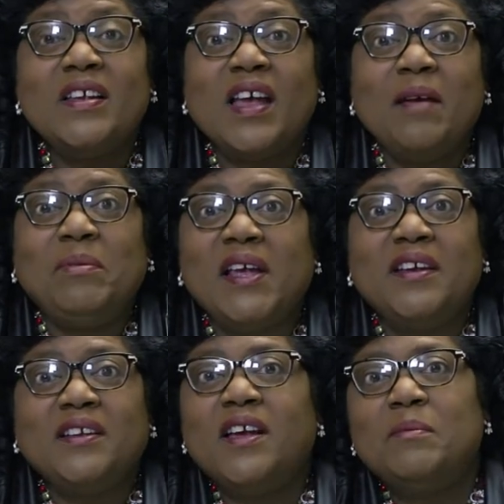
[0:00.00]
I
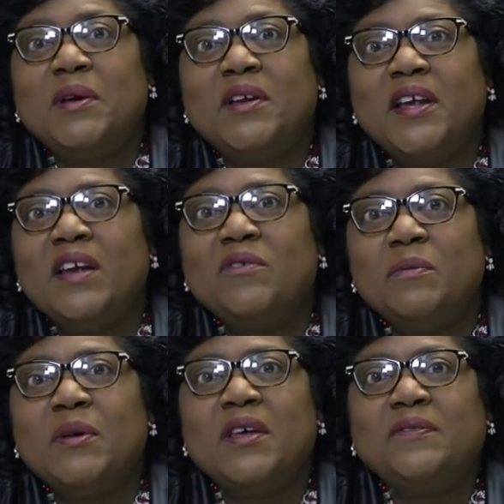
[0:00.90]
plan to come on every
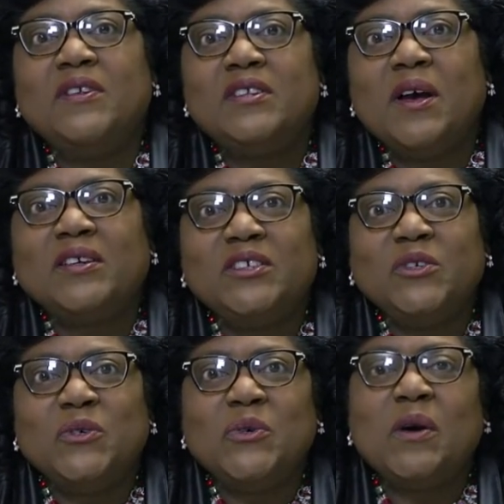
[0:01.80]
month to talk to
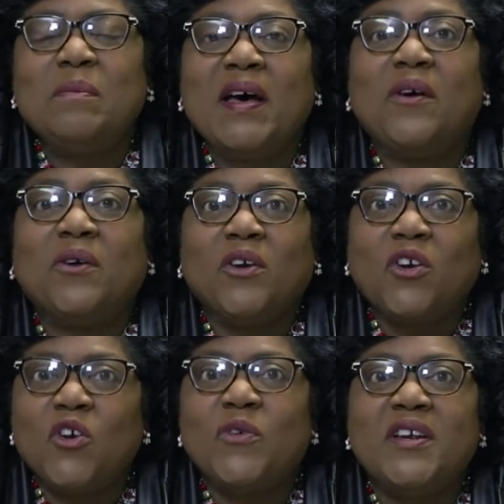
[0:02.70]
you about
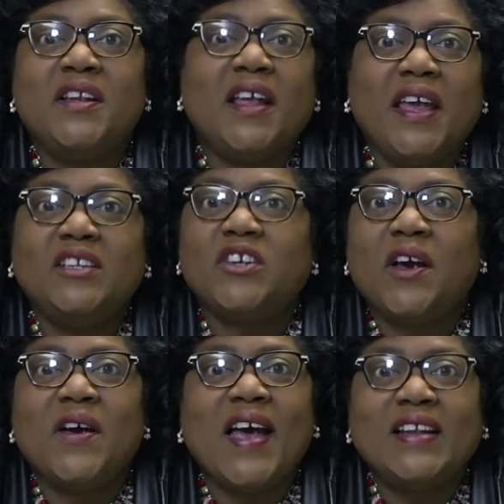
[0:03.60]
current
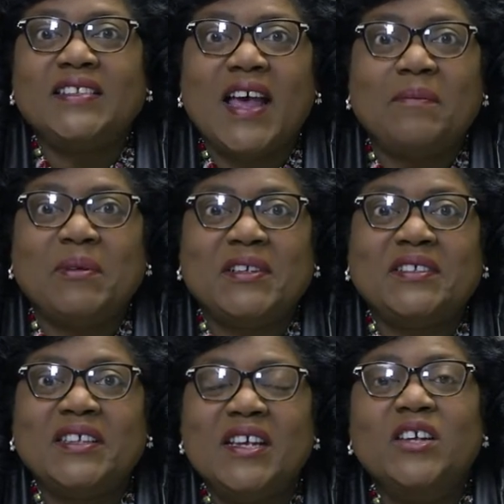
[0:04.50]
HR hot
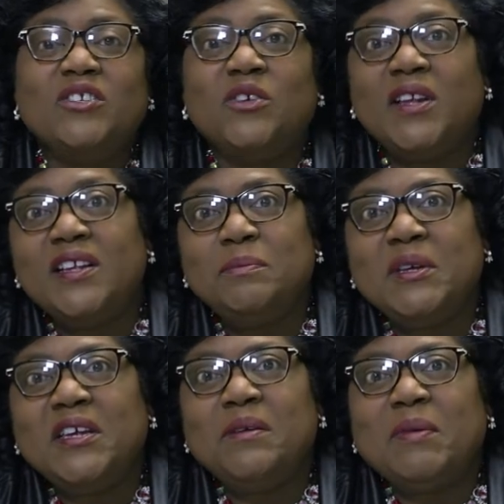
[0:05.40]
topics. So let's
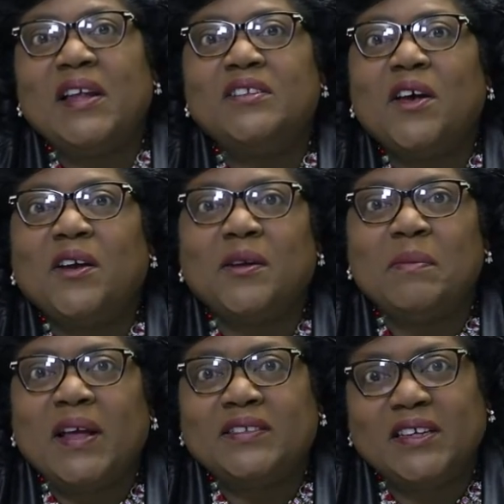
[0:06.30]
begin by talking about the